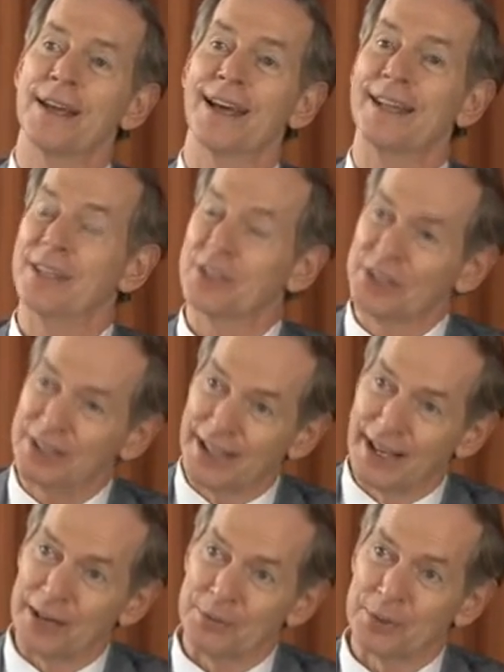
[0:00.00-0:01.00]
And this has
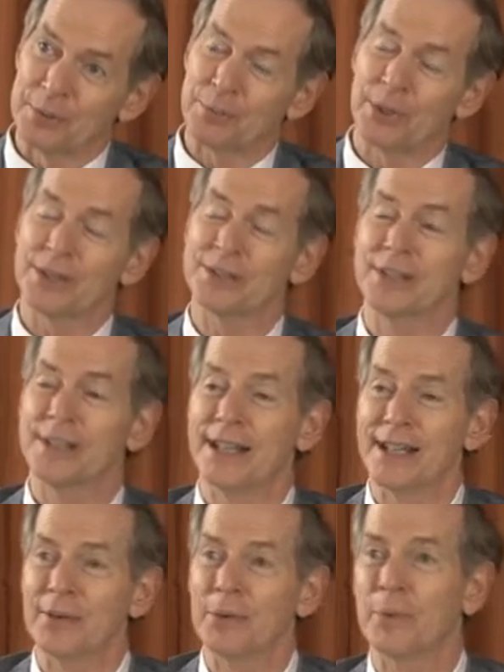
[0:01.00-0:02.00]
led up to the present
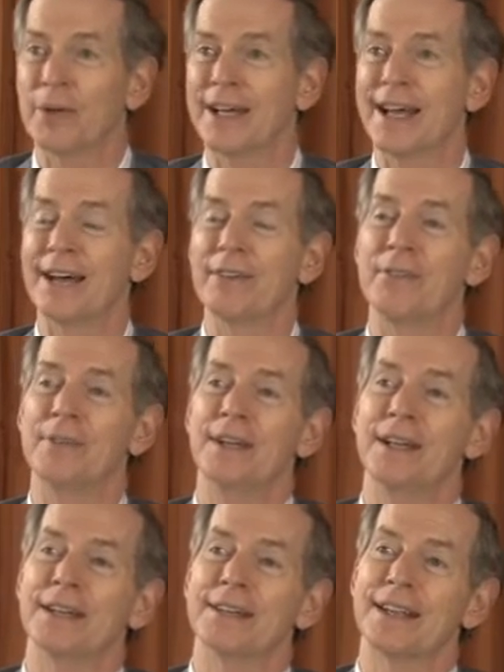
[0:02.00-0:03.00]
day when we have
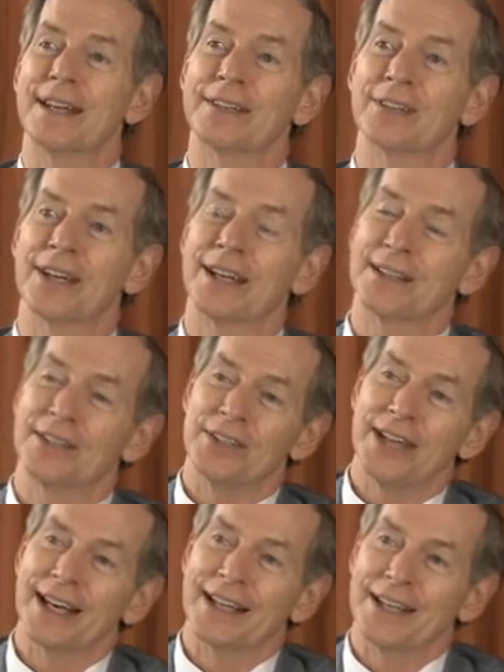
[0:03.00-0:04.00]
things like the
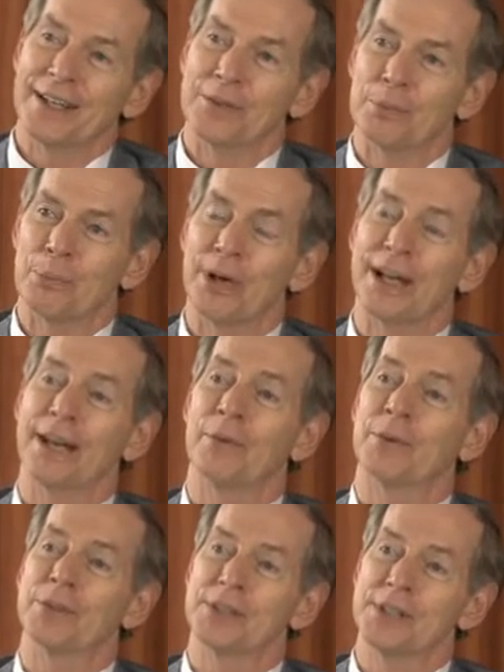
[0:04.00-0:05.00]
decade of the
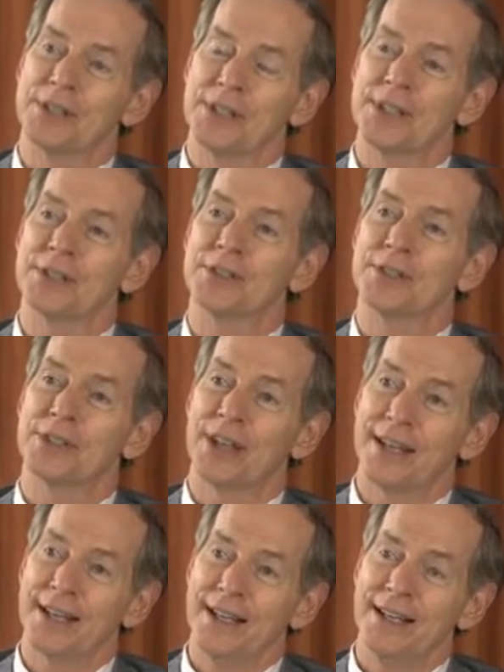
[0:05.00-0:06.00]
brain, where there's an intense
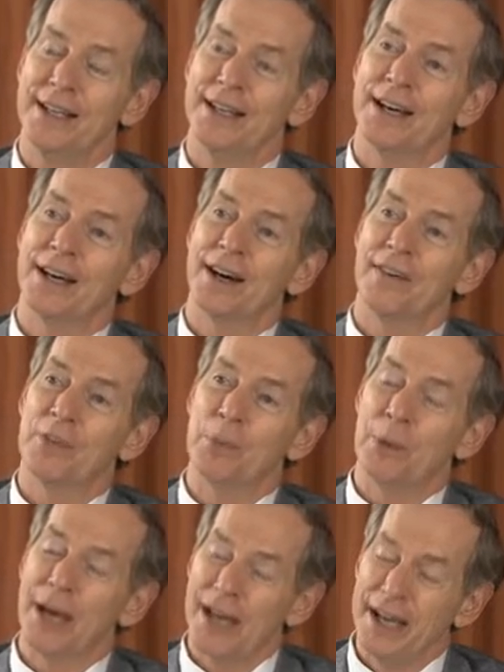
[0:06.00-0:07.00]
study of
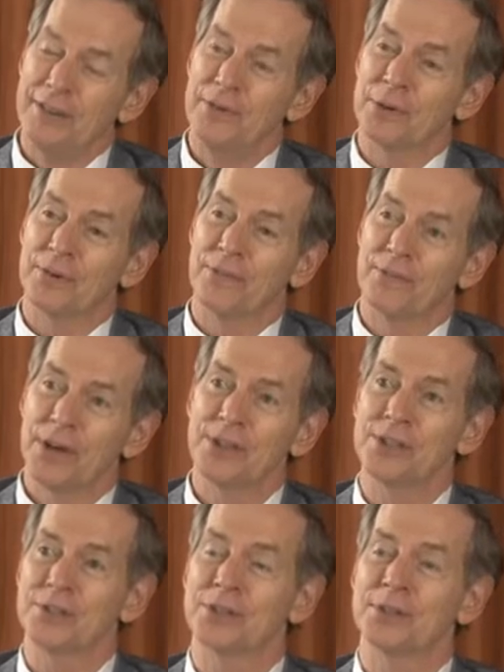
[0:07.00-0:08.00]
the behavioral
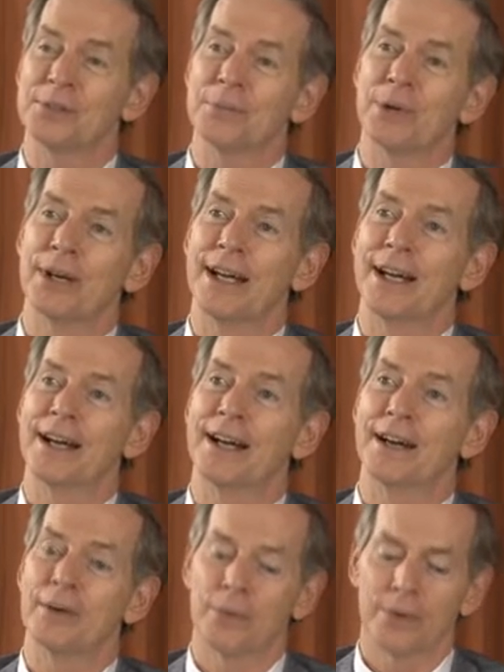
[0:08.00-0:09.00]
functions of the brain and
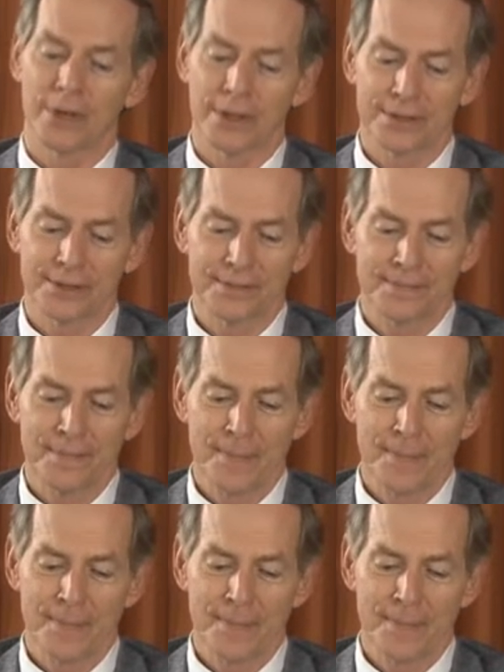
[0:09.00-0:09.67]
how it works.